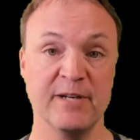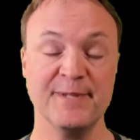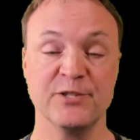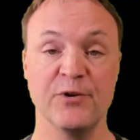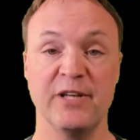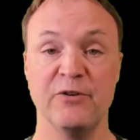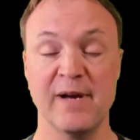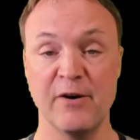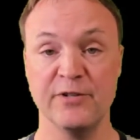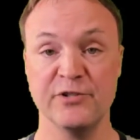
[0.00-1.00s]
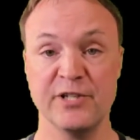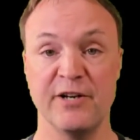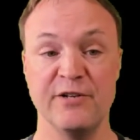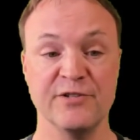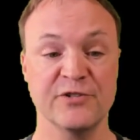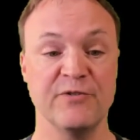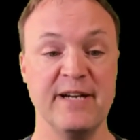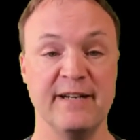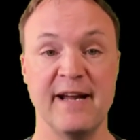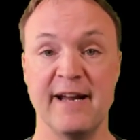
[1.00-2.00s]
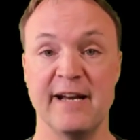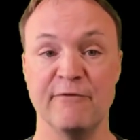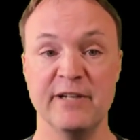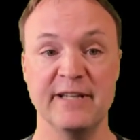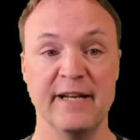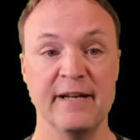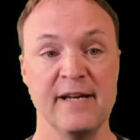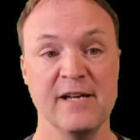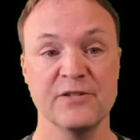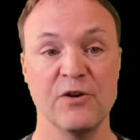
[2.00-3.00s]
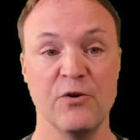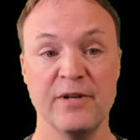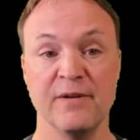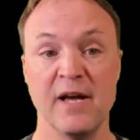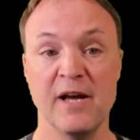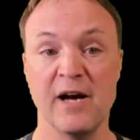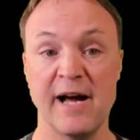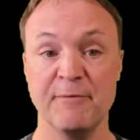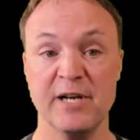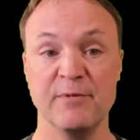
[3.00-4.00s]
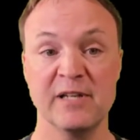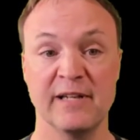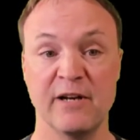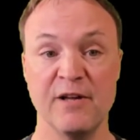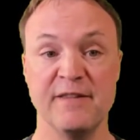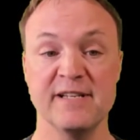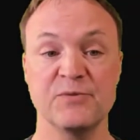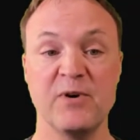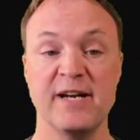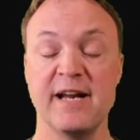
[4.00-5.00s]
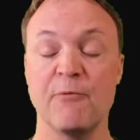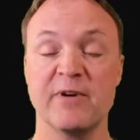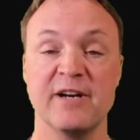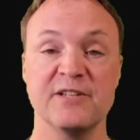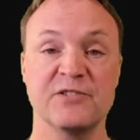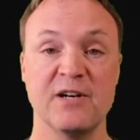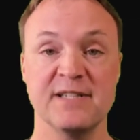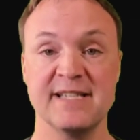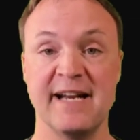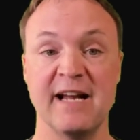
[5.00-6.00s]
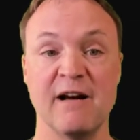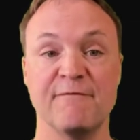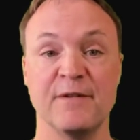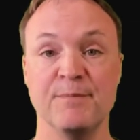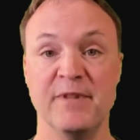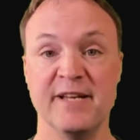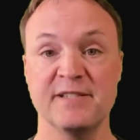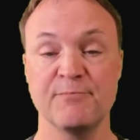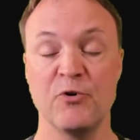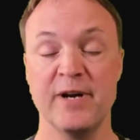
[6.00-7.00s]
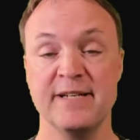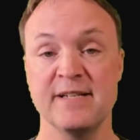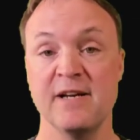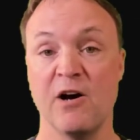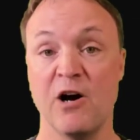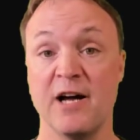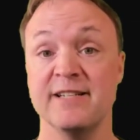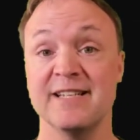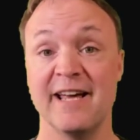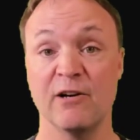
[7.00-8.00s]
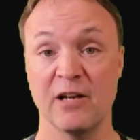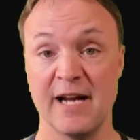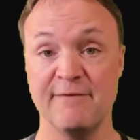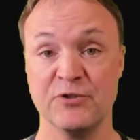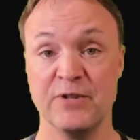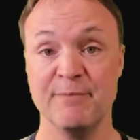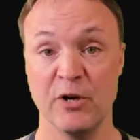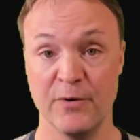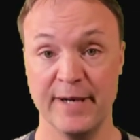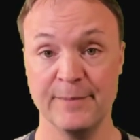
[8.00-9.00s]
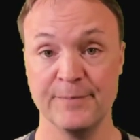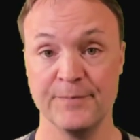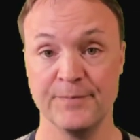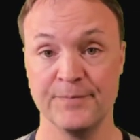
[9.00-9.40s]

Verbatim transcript: where I'm gonna be showing you how to share your screen and and everything. So I'm going to click on this one and we're going to start setting up from this point on to get our live stream going.